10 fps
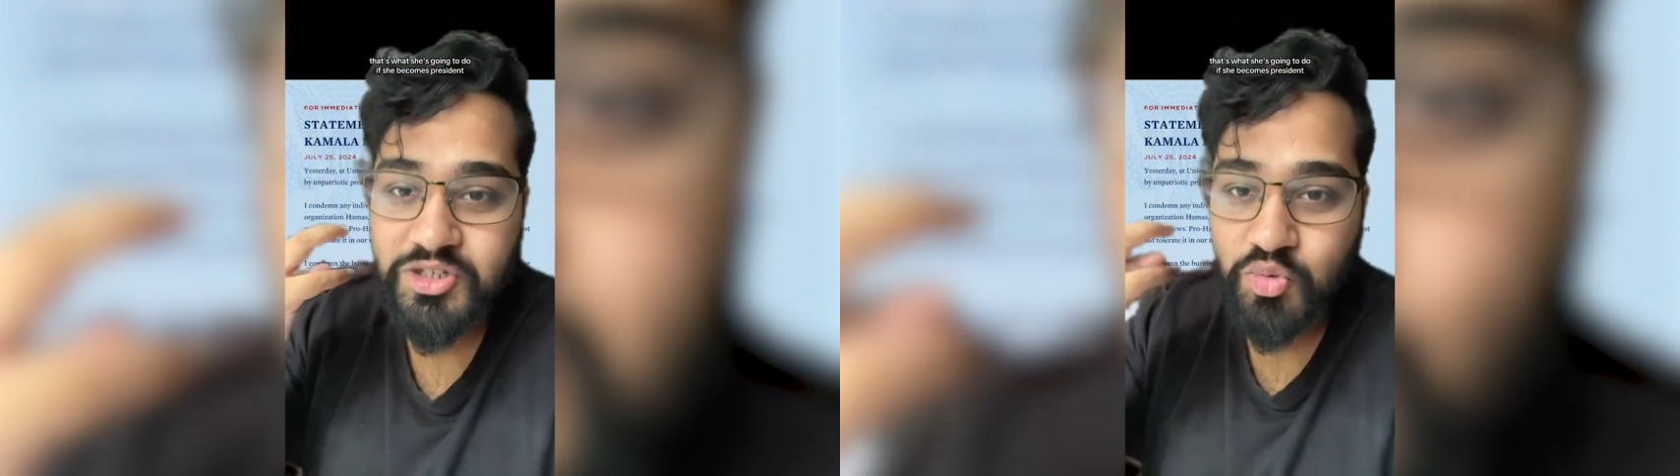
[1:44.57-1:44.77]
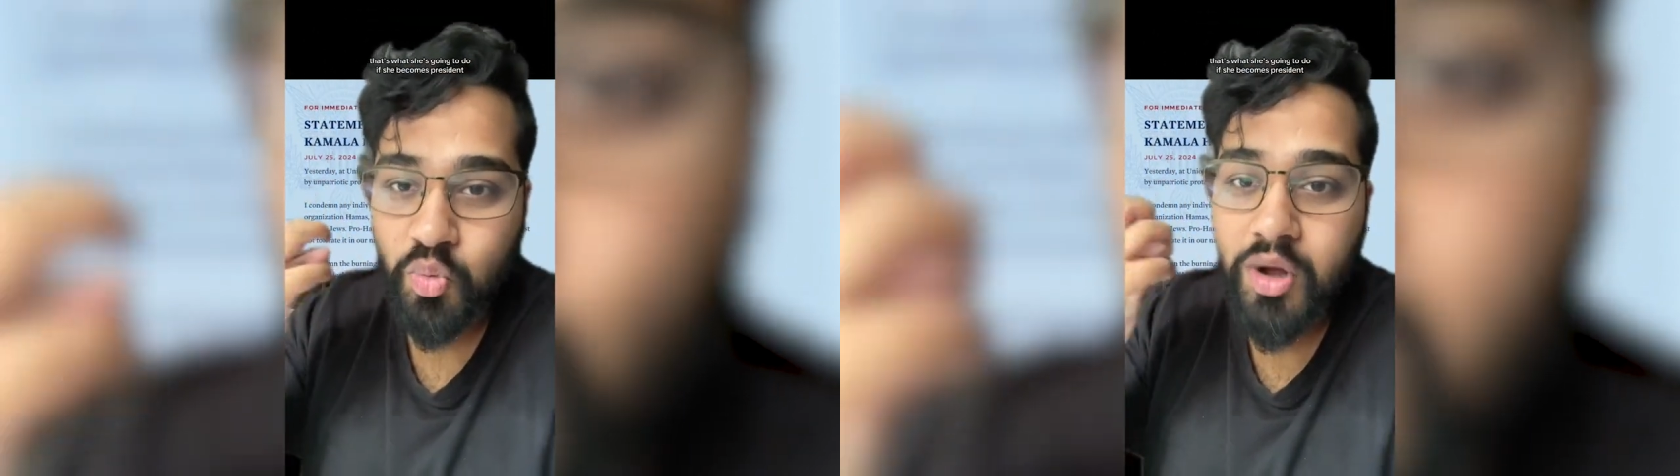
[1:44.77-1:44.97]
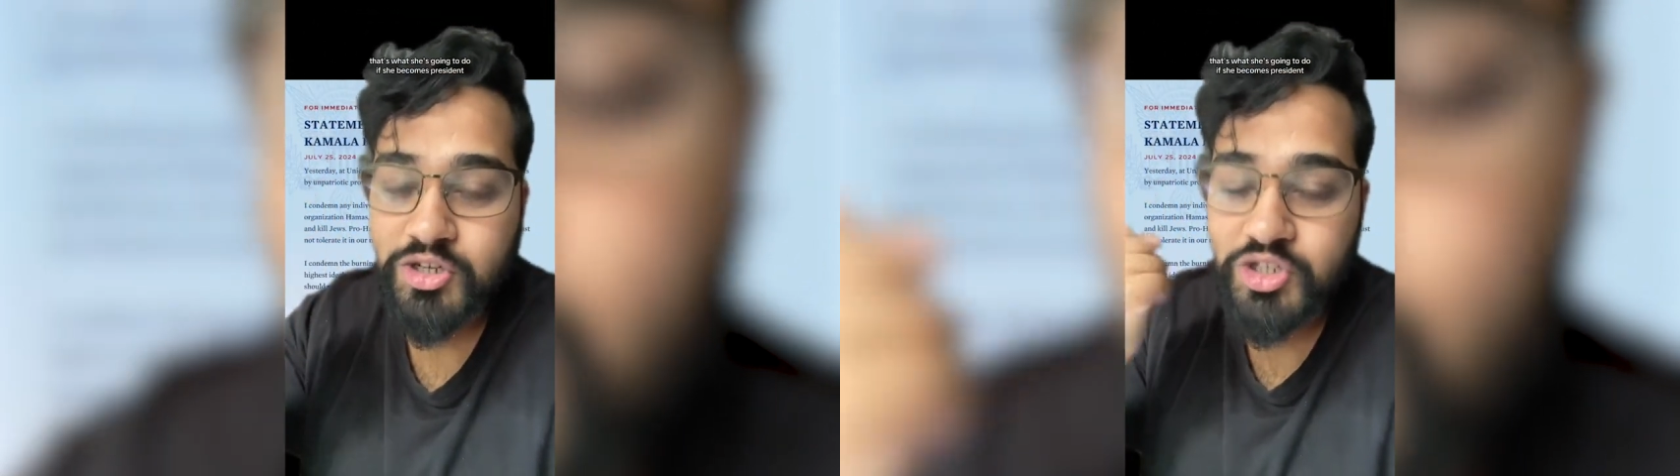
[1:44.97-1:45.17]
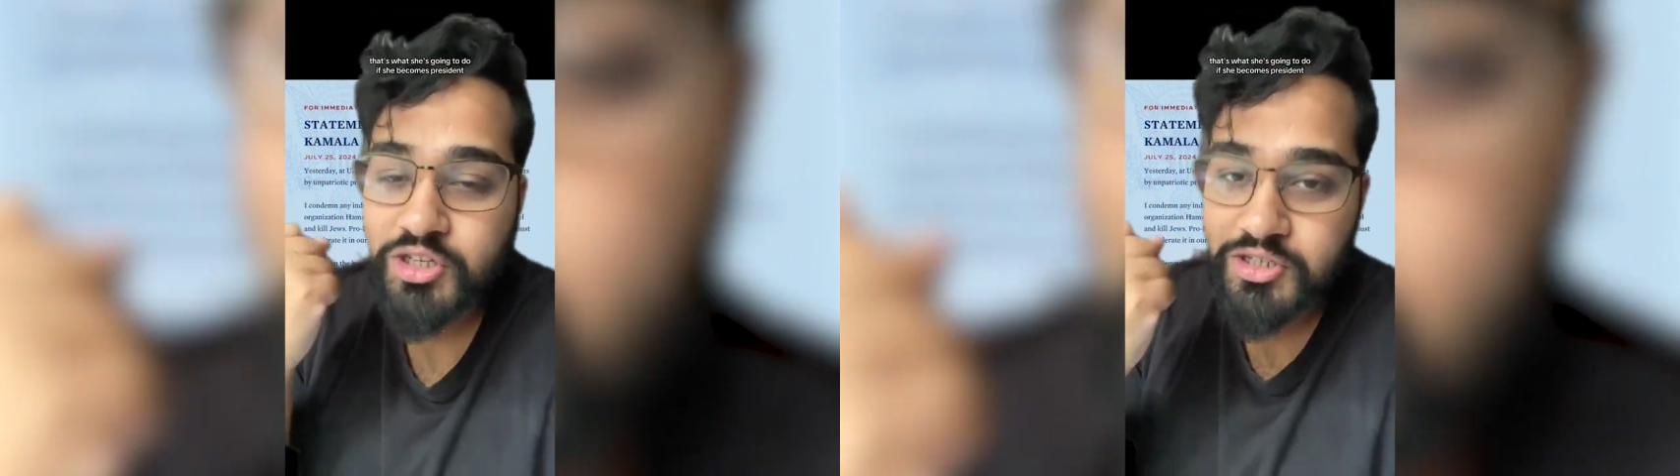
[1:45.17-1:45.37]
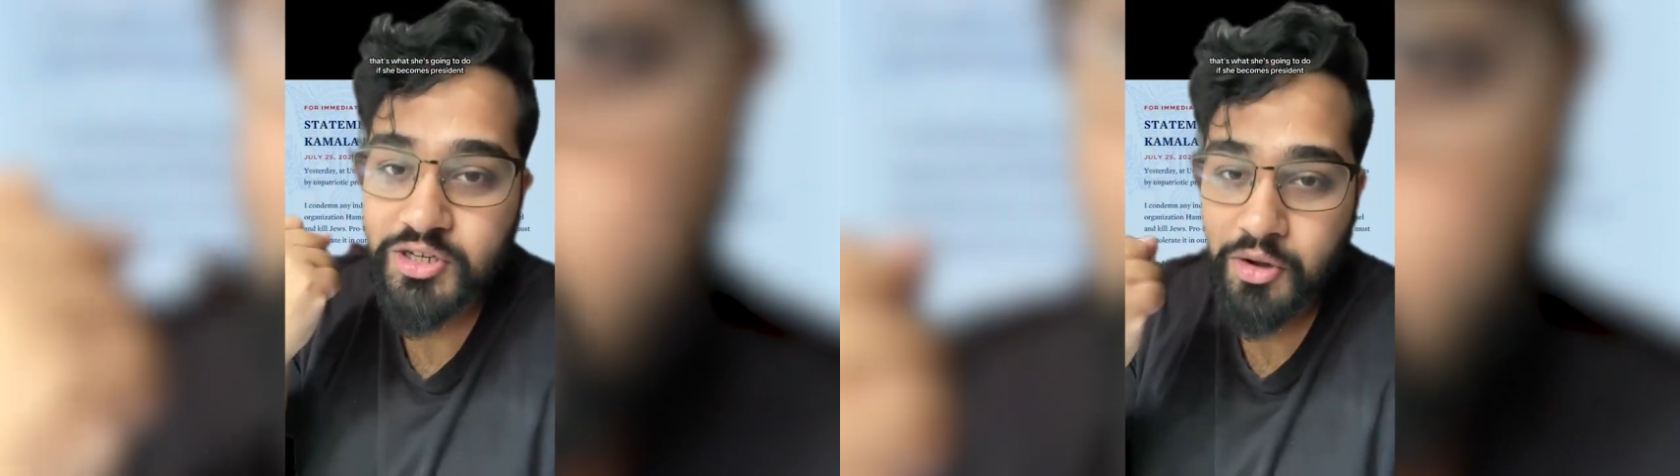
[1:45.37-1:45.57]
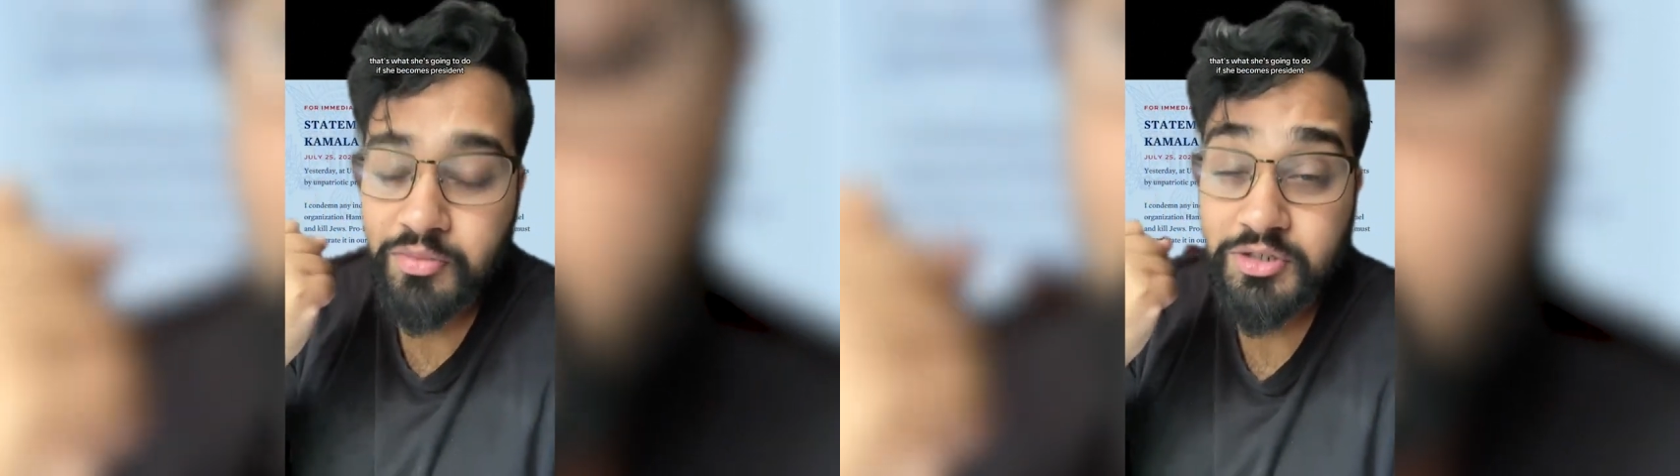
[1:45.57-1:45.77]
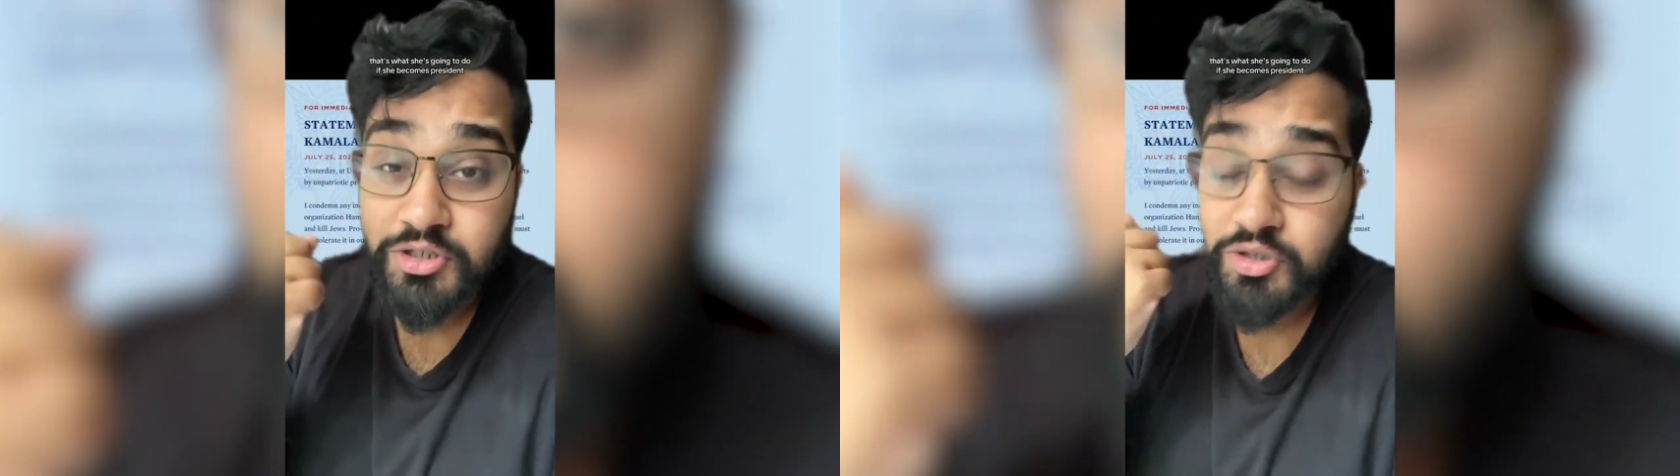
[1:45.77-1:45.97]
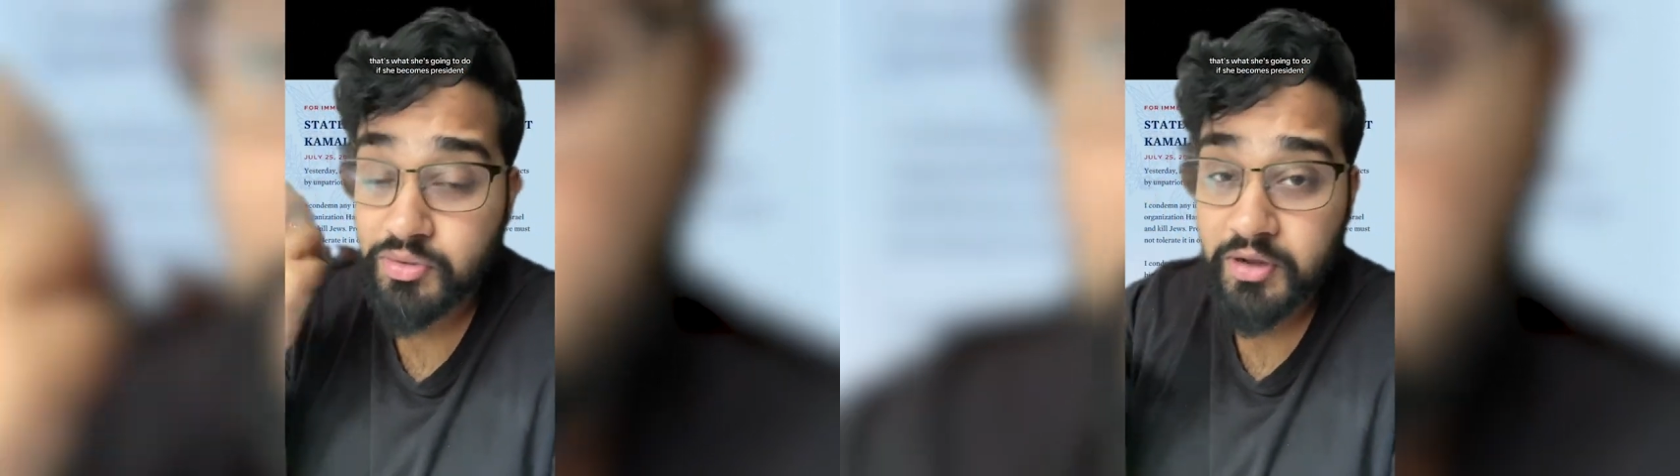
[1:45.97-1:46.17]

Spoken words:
what she's going to do